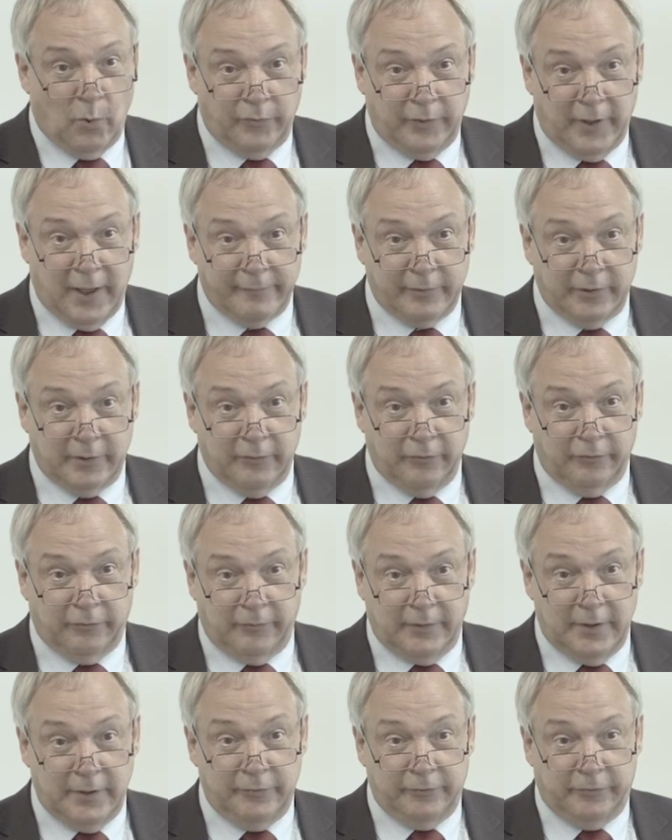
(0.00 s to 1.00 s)
what the evidence
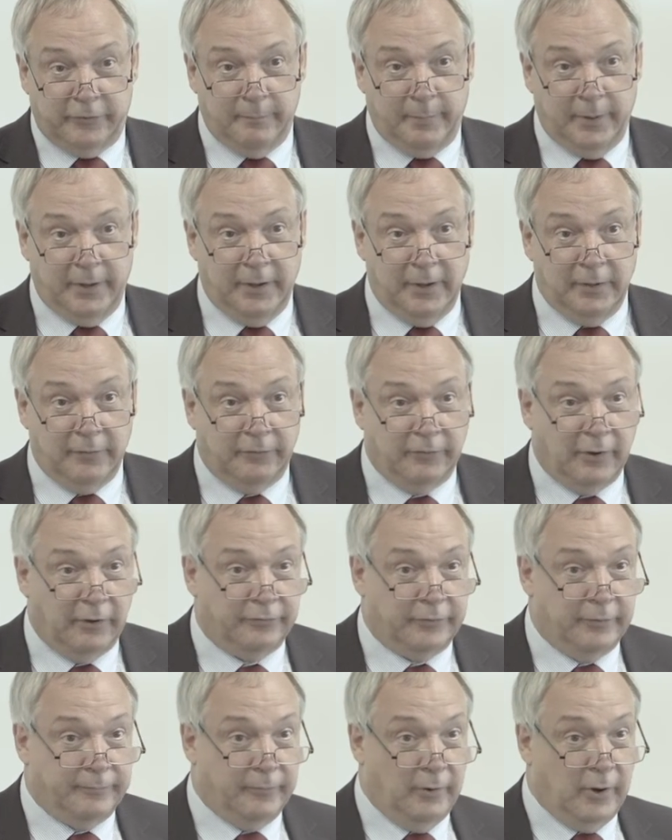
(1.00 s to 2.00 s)
needs to be to
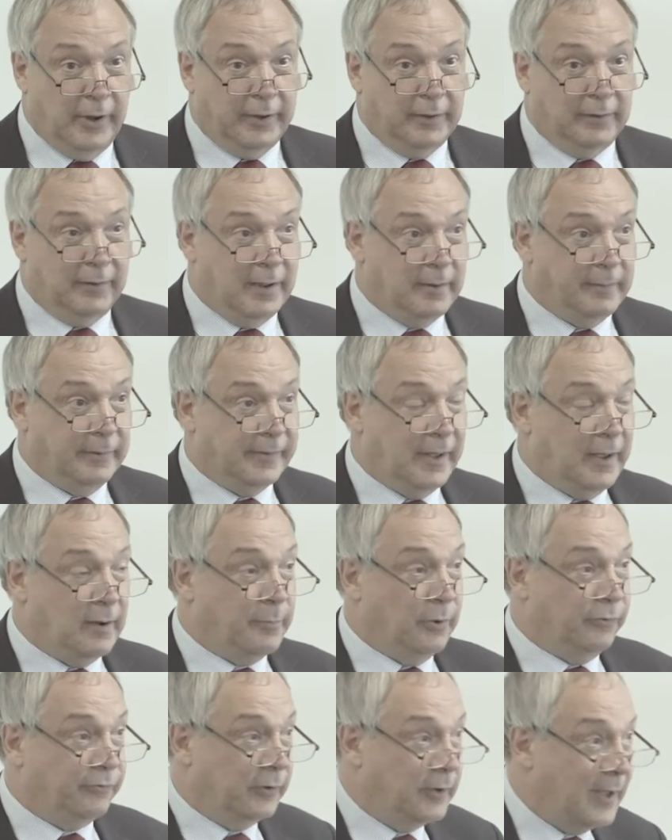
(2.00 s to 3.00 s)
justify claiming that
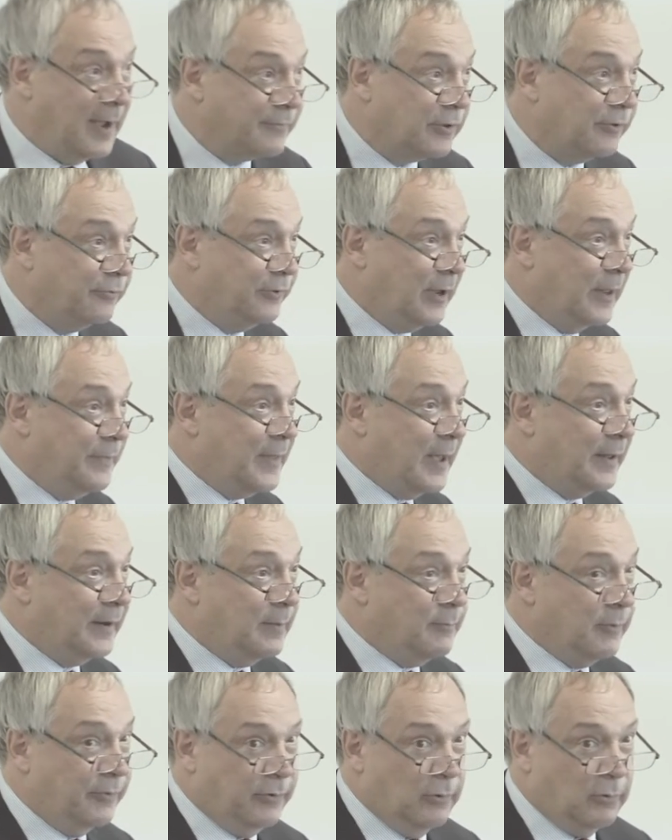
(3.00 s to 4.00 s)
output. So you have to send that
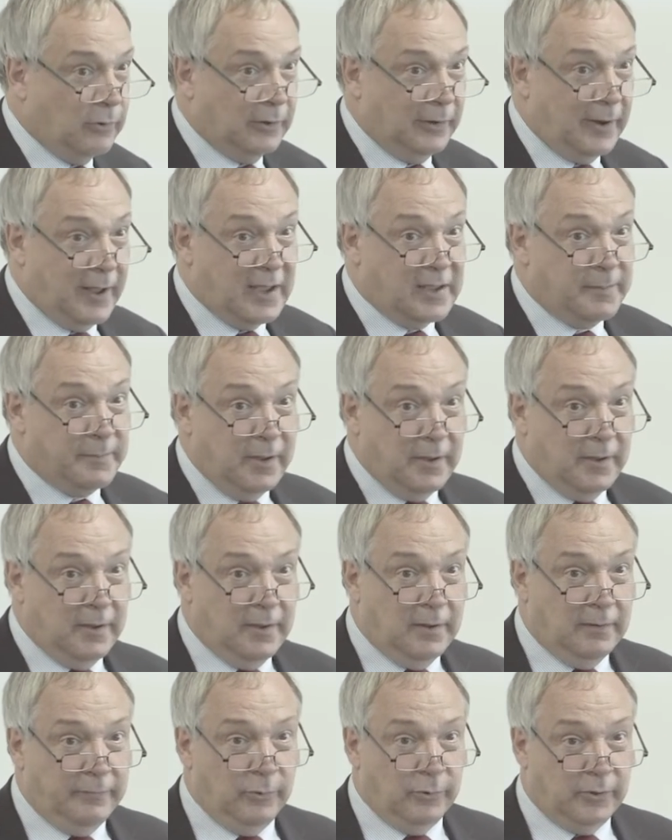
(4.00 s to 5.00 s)
in with your claim
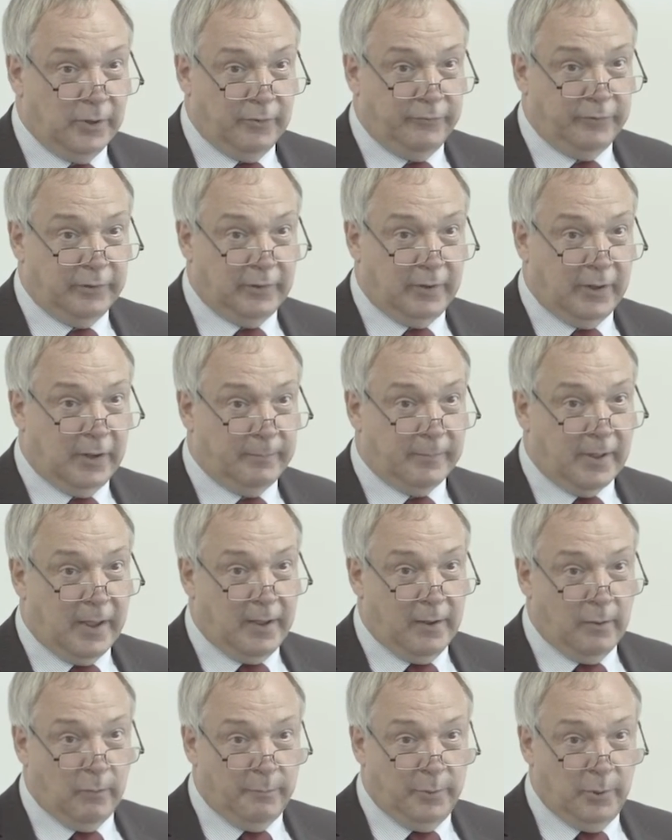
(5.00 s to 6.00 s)
if you're going to claim that
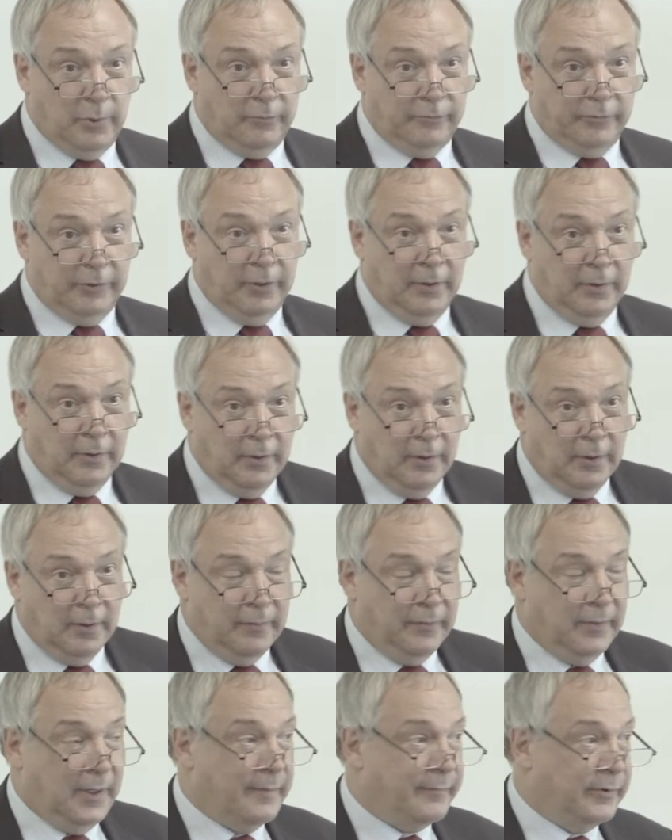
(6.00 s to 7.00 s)
output,
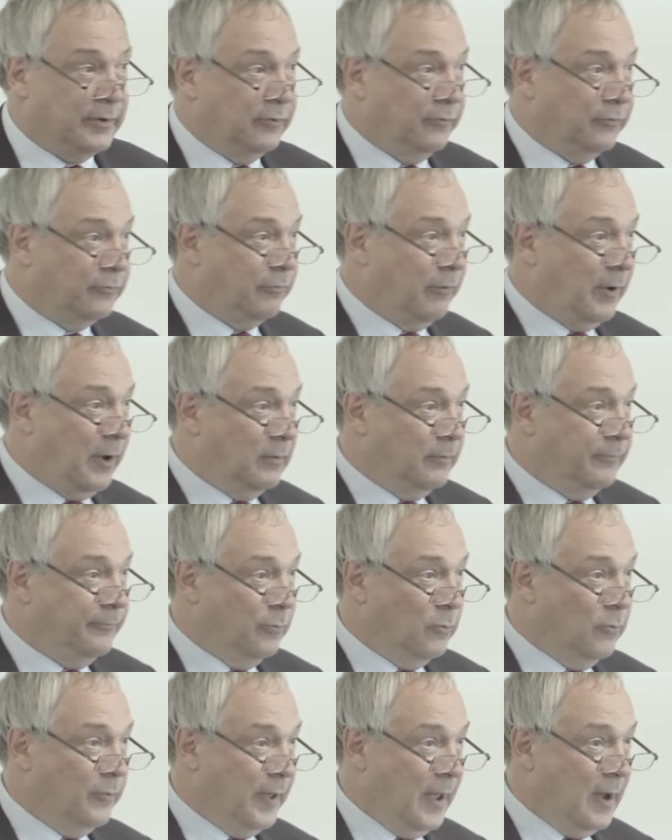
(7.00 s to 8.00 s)
the evidence trail
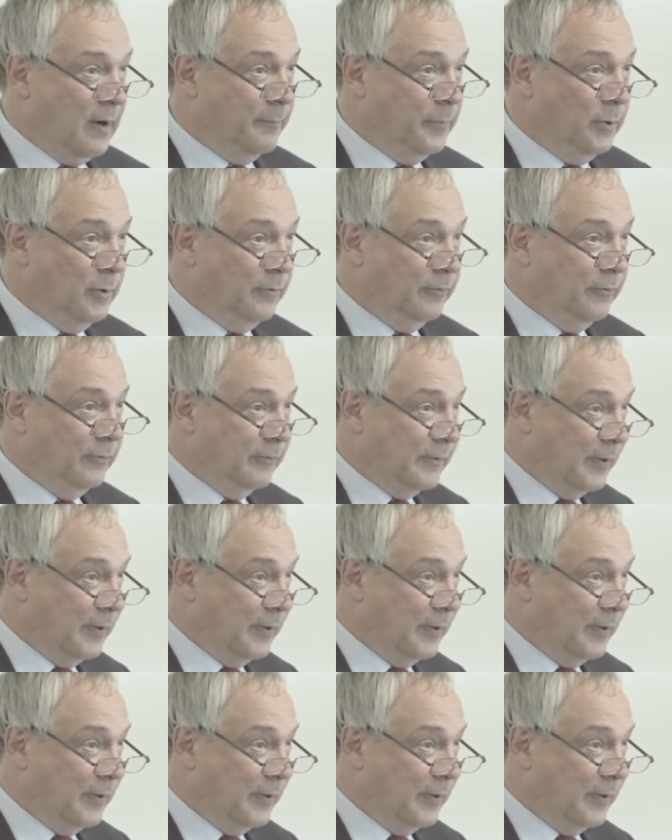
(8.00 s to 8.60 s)
for the output.